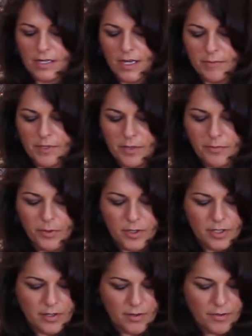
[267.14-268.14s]
I'm going to
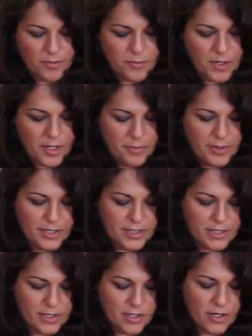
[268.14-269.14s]
put 3
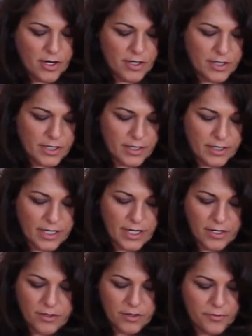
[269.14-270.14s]
pieces of garlic. And
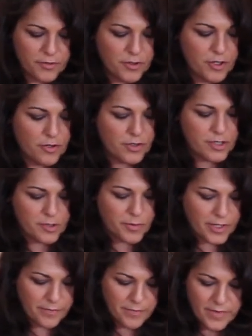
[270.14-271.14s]
I don't know if you noticed,
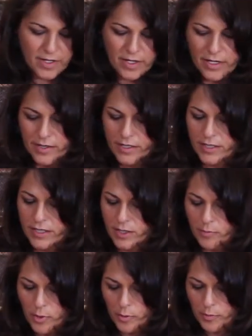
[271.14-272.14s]
but this is
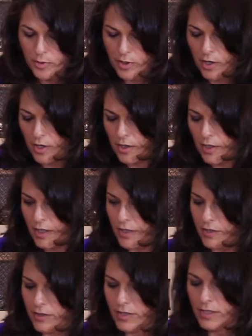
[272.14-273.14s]
a purple
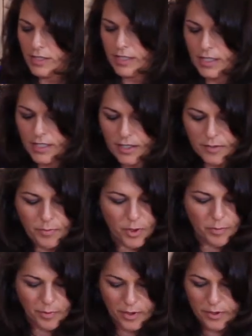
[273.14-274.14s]
garlic. You see the skin's
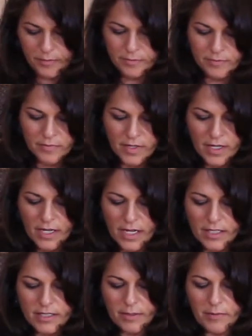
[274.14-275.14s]
purple,
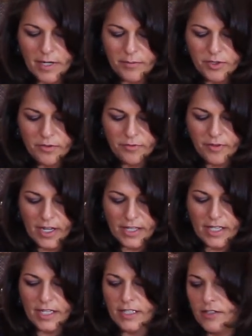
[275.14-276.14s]
and sometimes you'll find
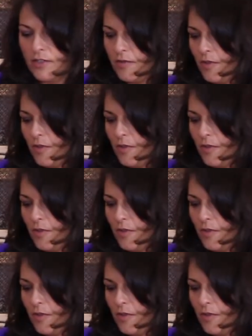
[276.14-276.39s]
that in the